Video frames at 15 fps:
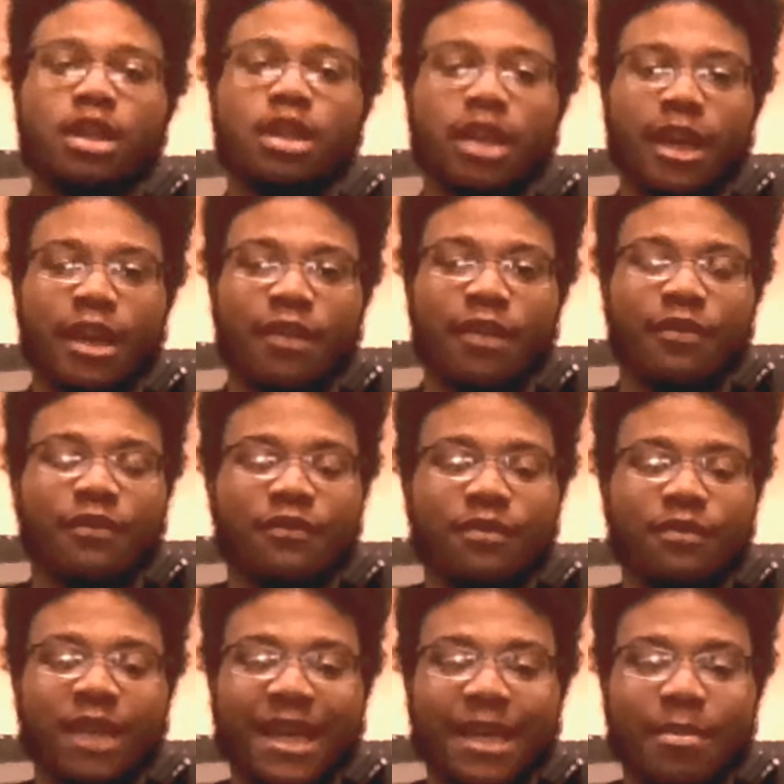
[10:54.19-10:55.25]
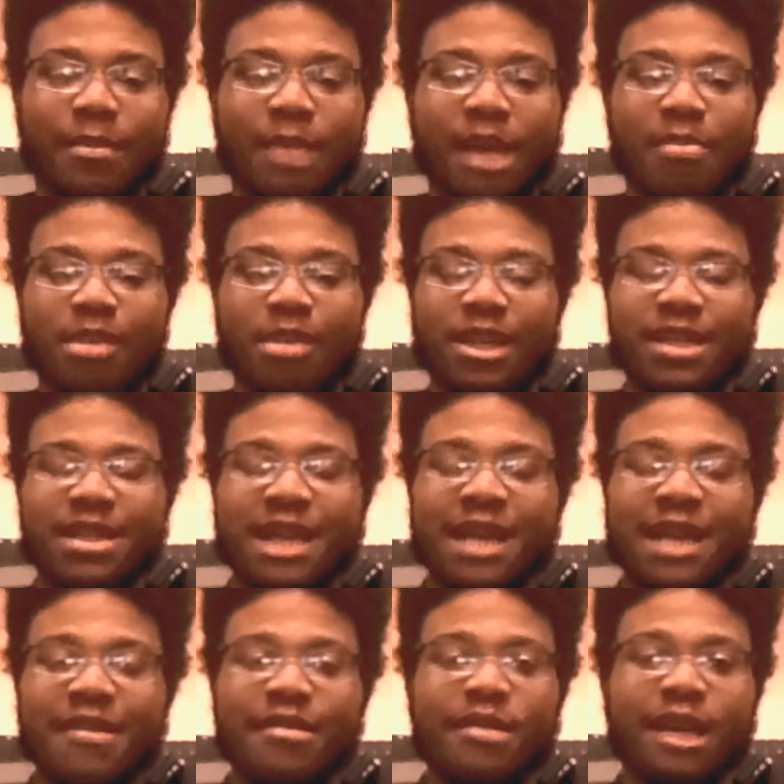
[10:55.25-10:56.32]
If, like, my play
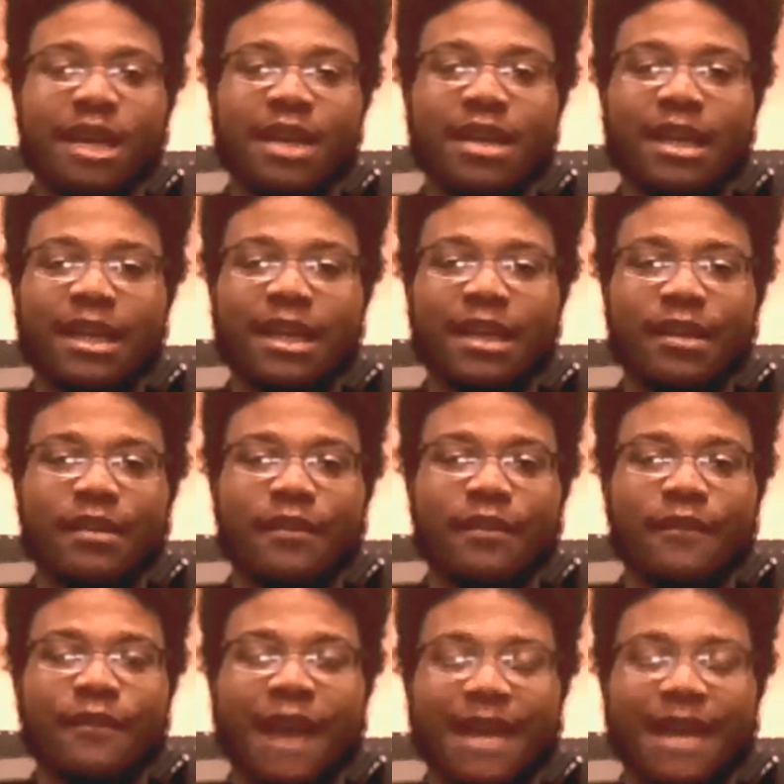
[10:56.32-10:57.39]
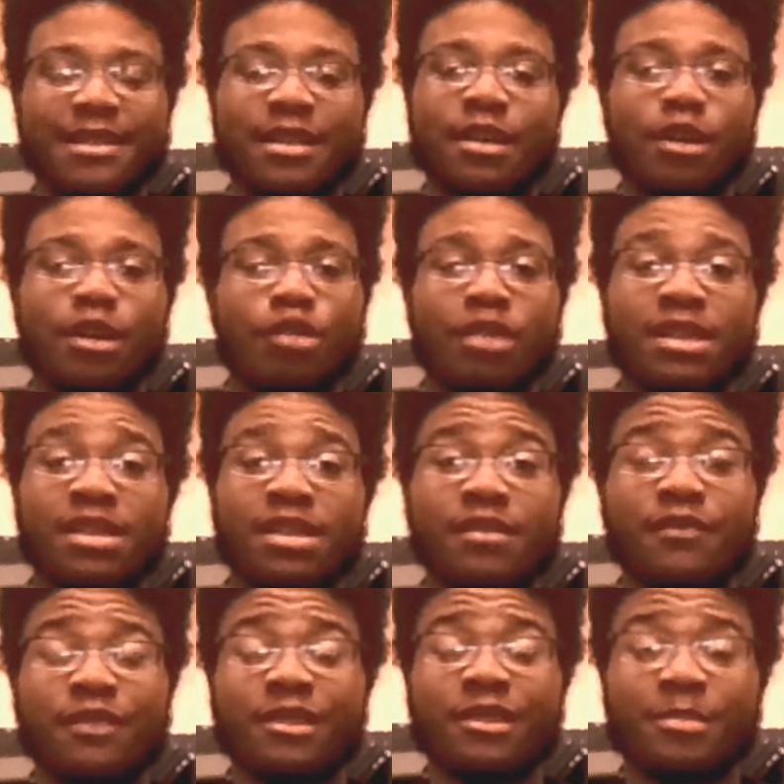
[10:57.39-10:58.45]
style, I like fast and aggressive
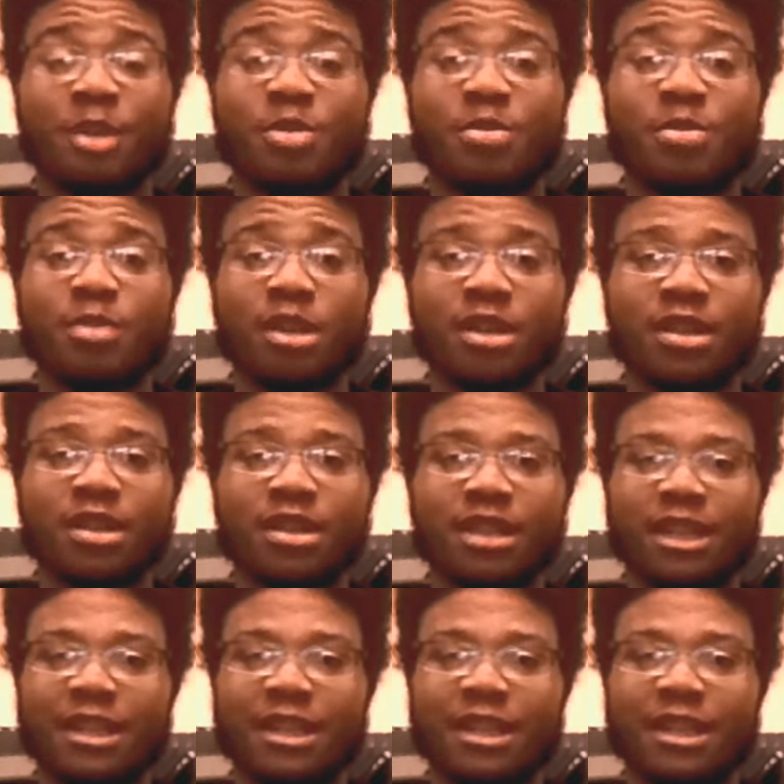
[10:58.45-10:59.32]
for the most part.